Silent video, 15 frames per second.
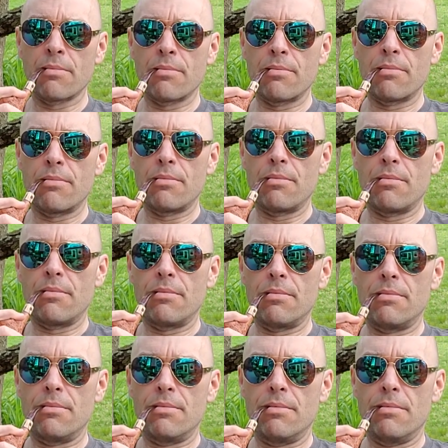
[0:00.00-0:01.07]

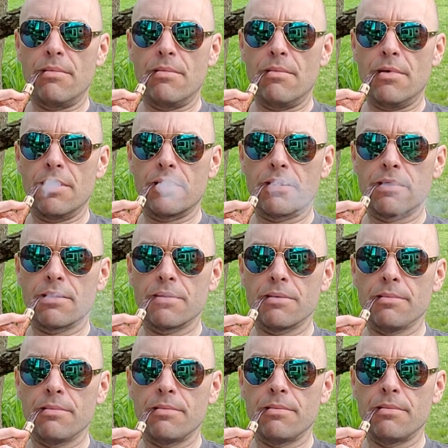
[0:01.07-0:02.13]

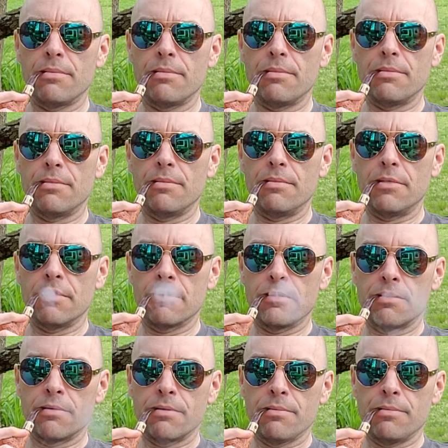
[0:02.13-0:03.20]

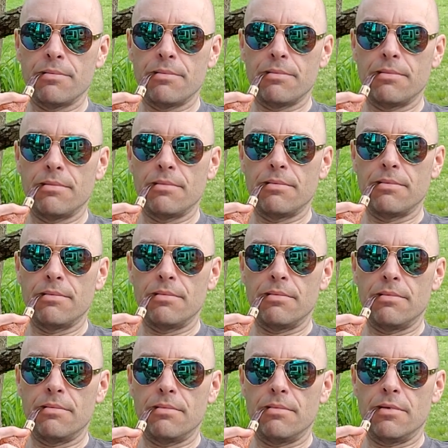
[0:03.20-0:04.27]

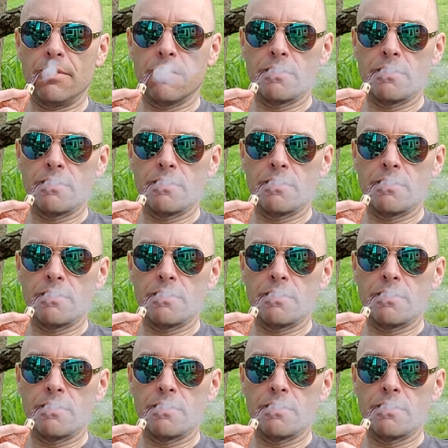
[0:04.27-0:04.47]
(no one is talking)